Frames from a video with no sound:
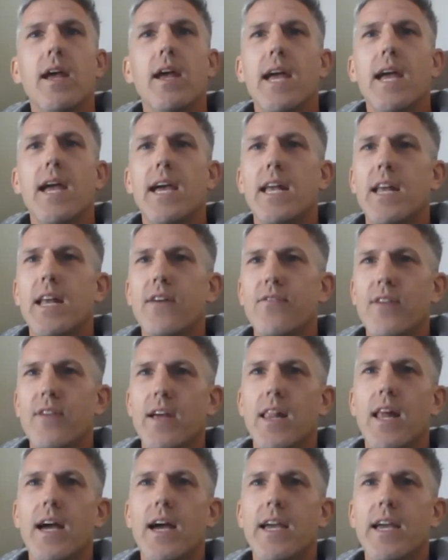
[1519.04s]
And I feel
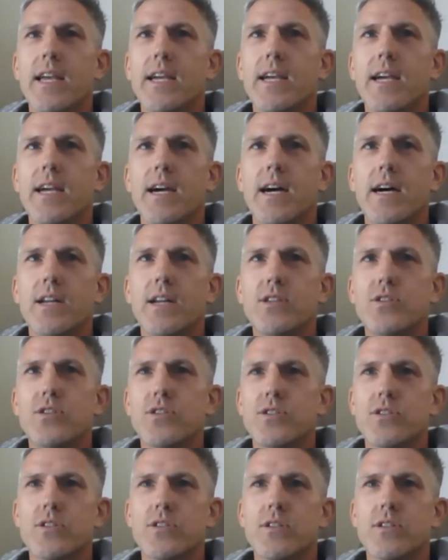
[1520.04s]
like
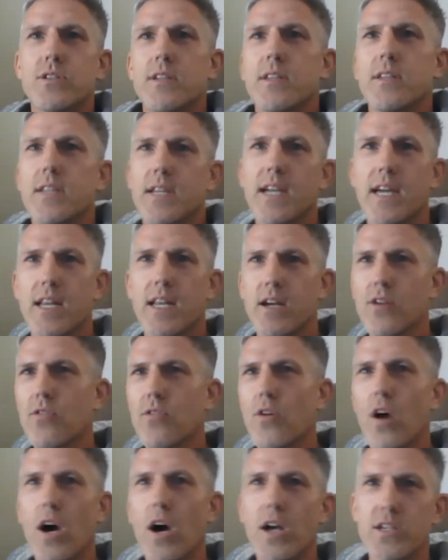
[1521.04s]
just kind of
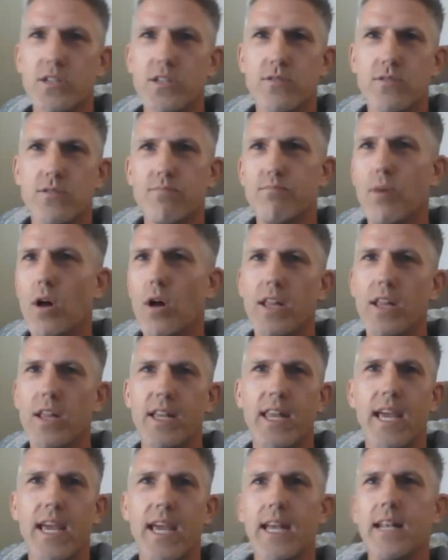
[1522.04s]
cross
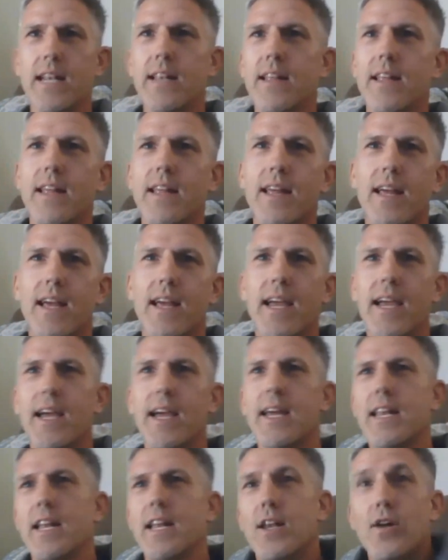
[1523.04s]
pollinate.
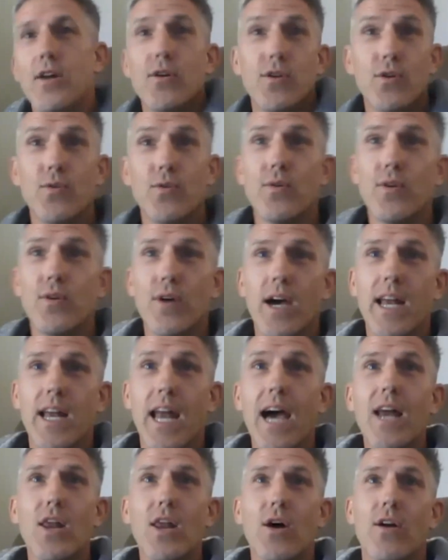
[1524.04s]
And I know you and
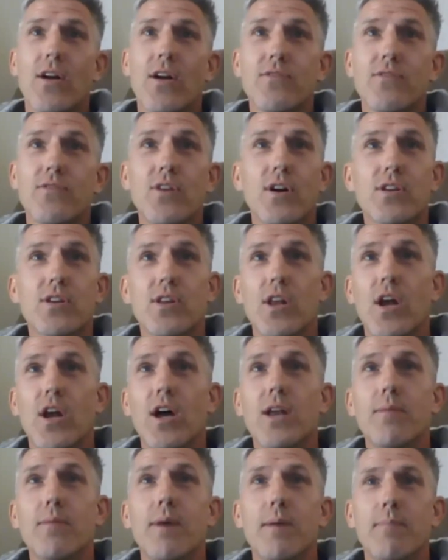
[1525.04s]
I, Laura, have talked a
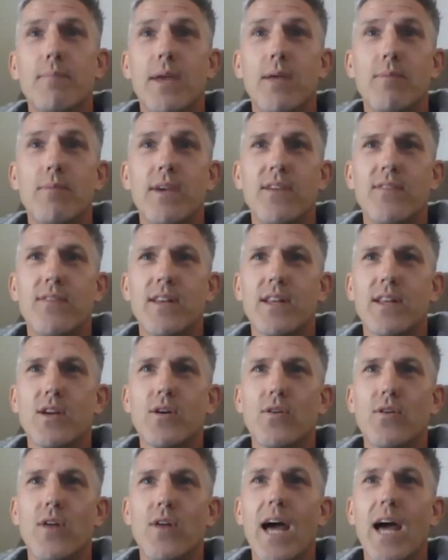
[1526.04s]
lot about maybe even
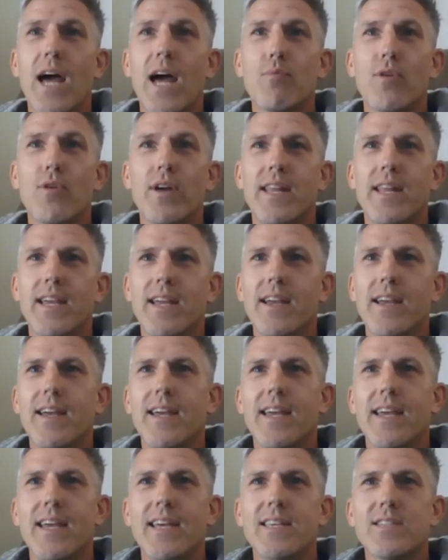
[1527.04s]
collaborating
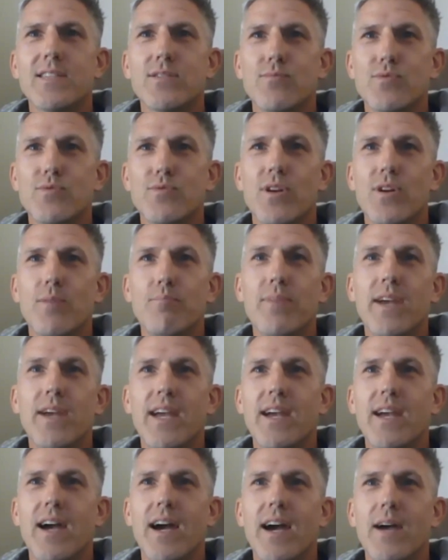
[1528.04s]
some sort of
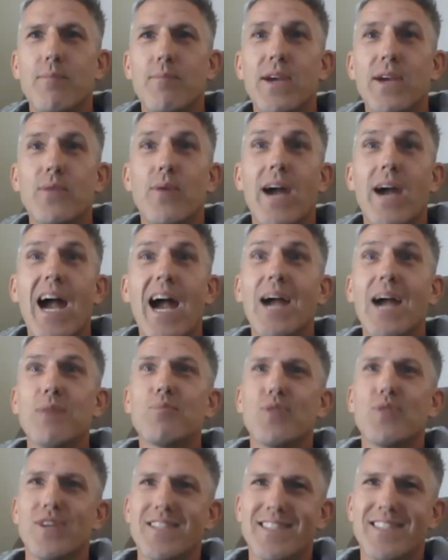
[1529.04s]
big way
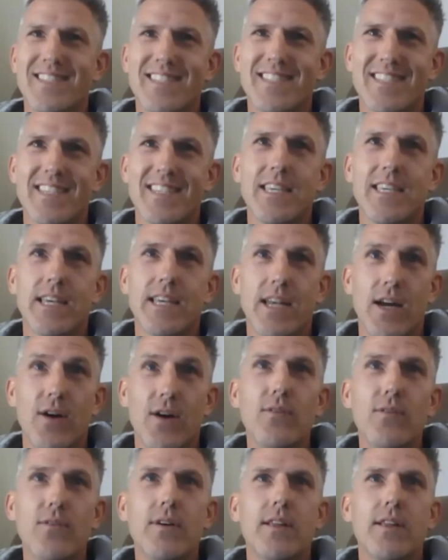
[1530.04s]
hybrids,
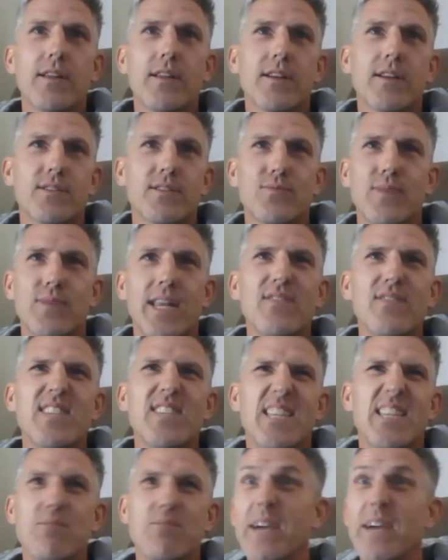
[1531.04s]
because we've never
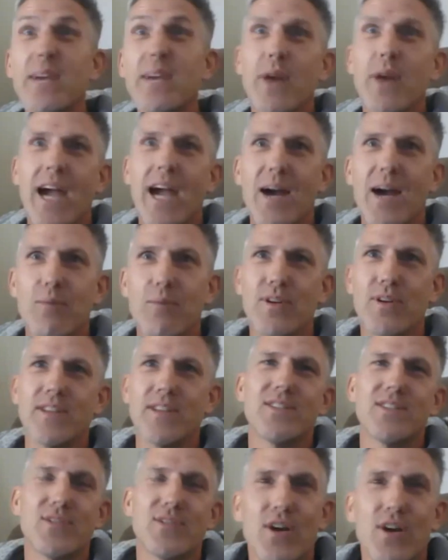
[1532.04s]
seen big way
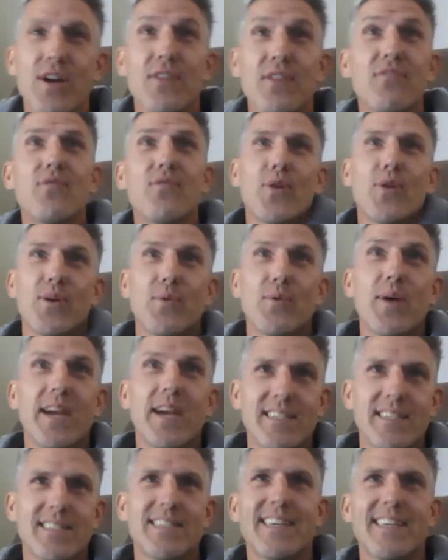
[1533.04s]
hybrids. You're talking 40
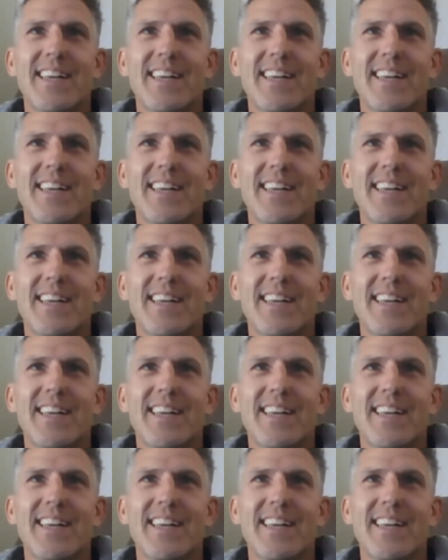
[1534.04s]
ways,